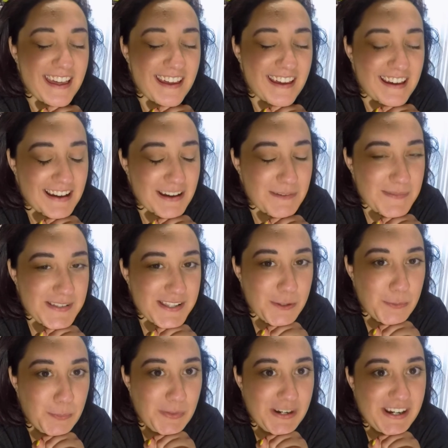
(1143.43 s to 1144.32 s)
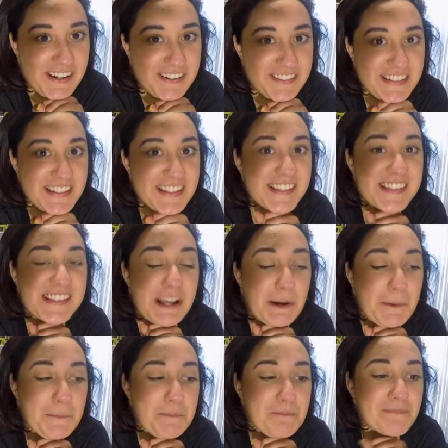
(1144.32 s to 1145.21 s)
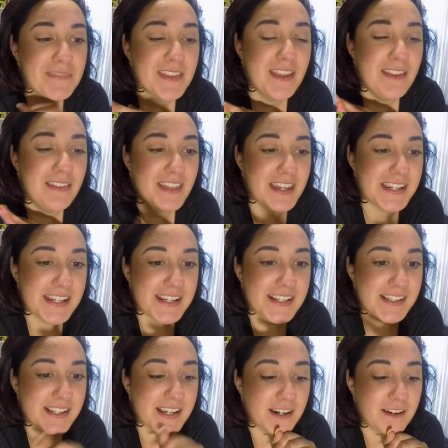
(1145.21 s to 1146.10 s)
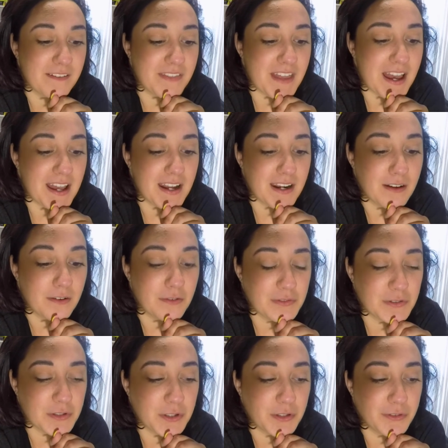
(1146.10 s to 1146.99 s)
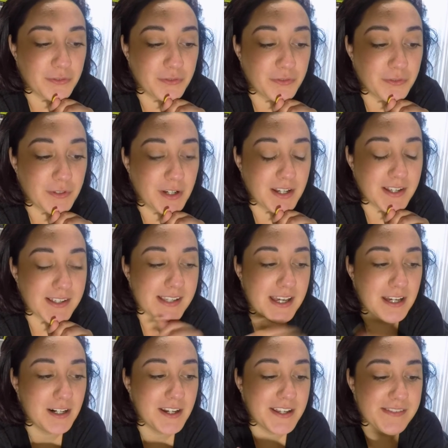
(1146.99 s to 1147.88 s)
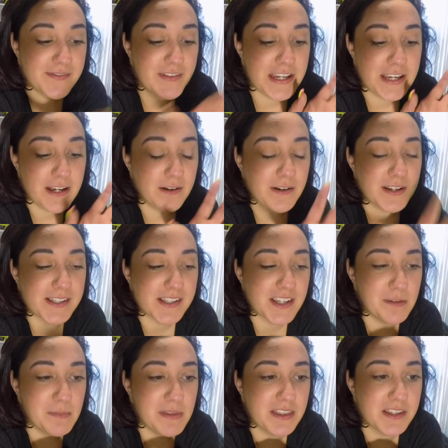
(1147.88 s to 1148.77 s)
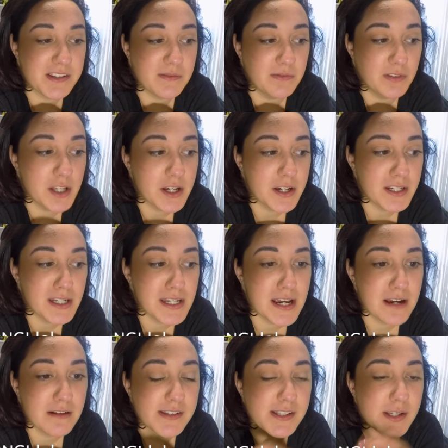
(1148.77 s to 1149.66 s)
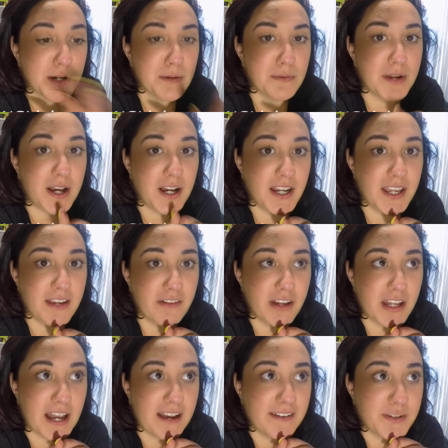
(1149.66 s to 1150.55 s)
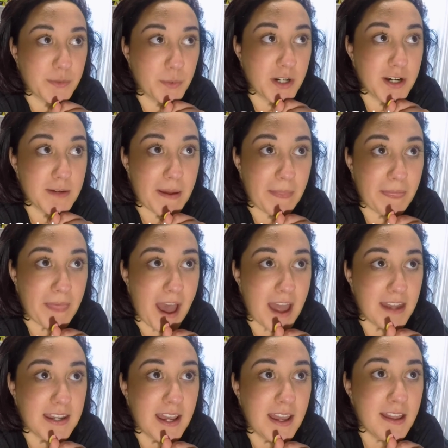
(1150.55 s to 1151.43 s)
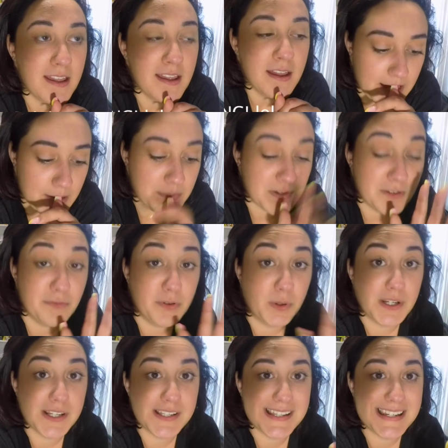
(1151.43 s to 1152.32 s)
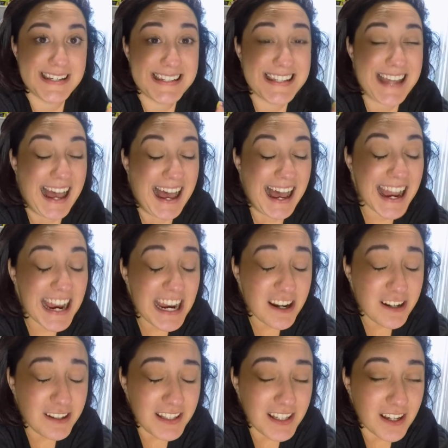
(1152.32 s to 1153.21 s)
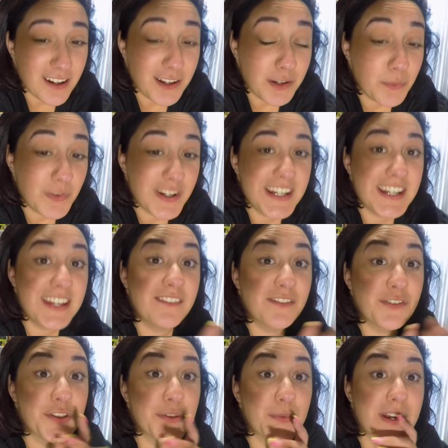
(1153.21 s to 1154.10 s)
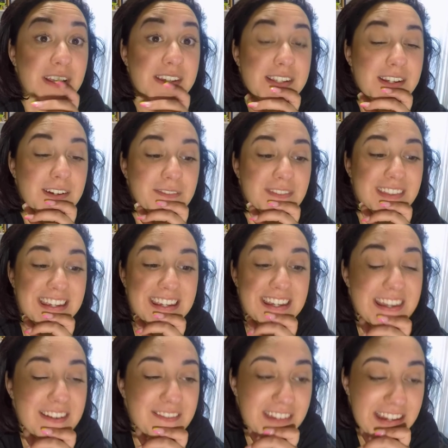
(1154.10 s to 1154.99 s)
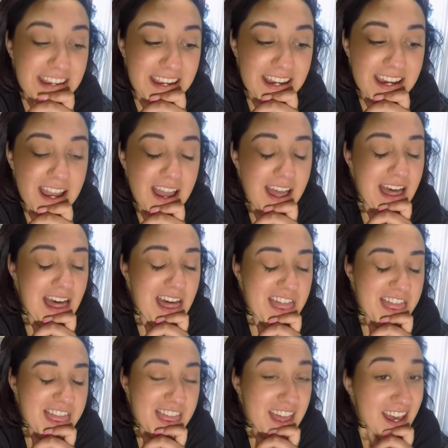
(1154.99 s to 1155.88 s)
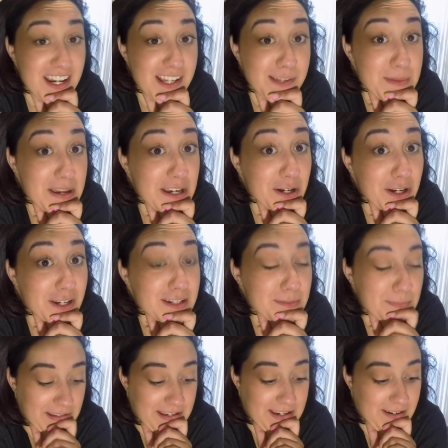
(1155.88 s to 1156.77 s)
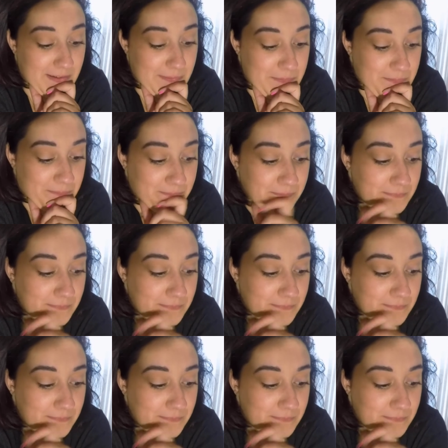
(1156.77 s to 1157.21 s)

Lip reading: I'm so proud. So that takes care of that for Saturday's video. It's gonna be this vlog now, so I'm not even gonna have to worry about that. I'm gonna focus entirely on reading for the rest of the evening. That is my grand plan.